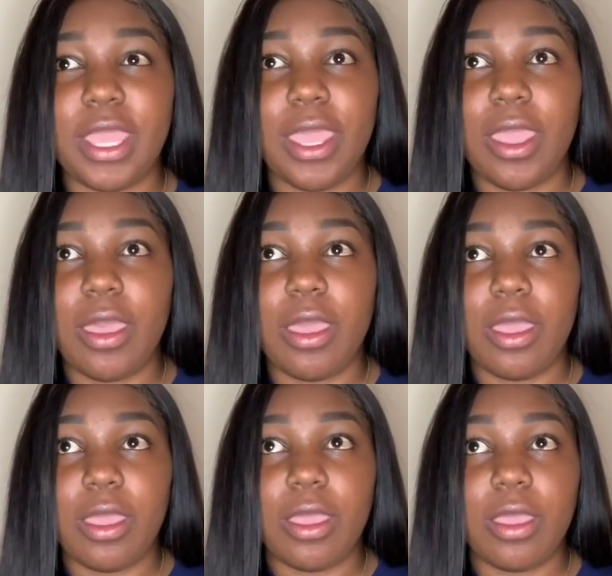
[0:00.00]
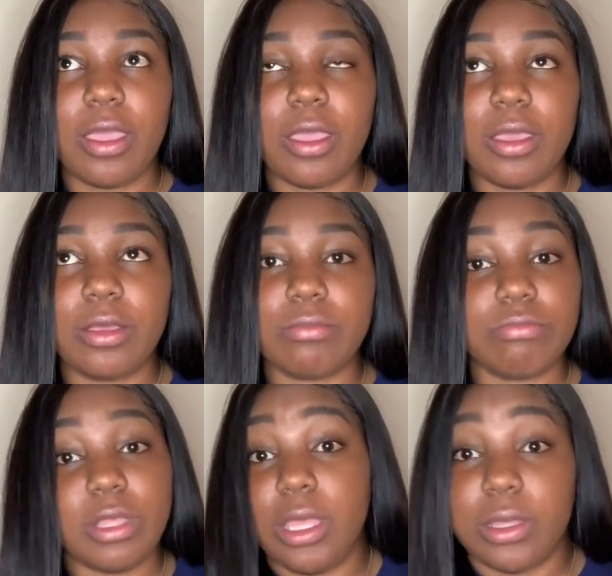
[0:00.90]
And uh
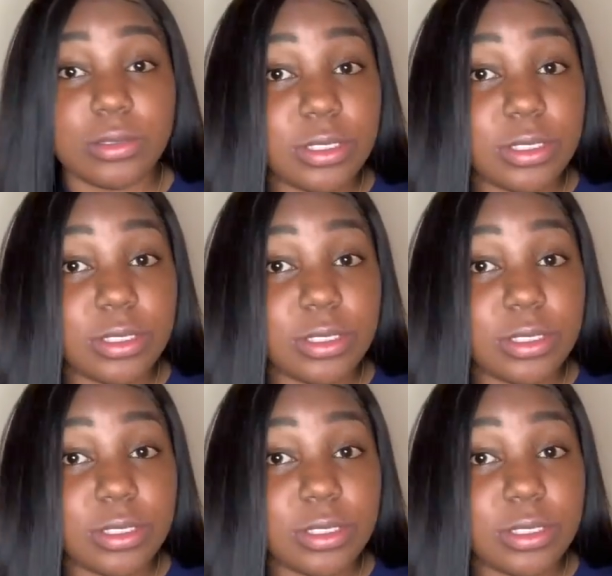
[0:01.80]
yeah,